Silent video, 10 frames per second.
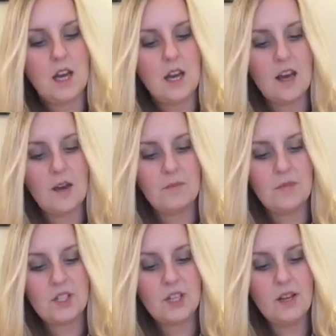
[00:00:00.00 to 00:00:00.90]
Um,
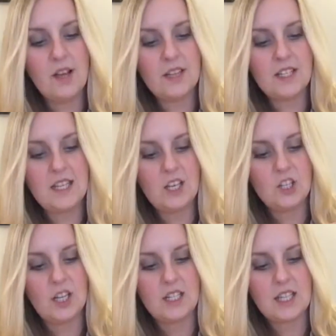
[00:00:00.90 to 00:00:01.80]
so Love It
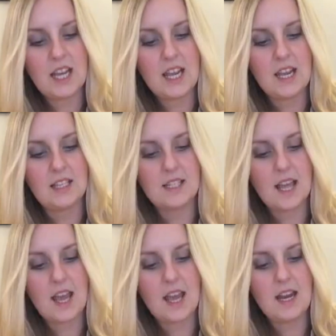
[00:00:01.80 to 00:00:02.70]
Stitch It is
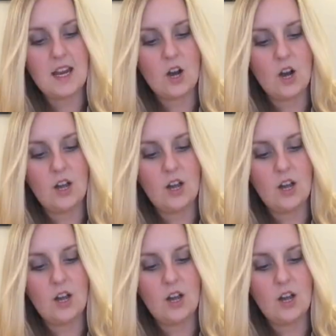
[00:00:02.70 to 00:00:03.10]
a,